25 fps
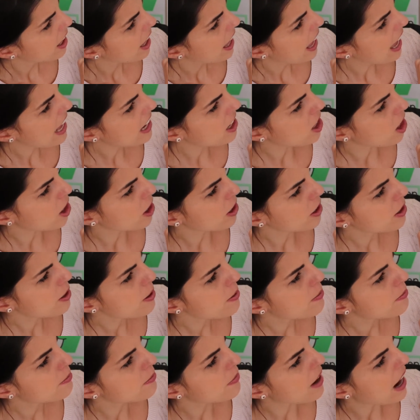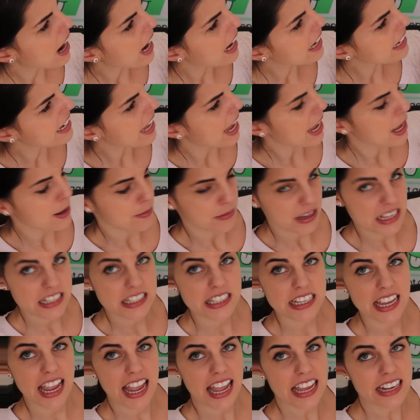Hello, my name
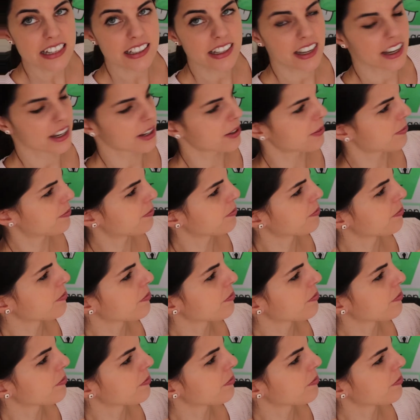is Edgar.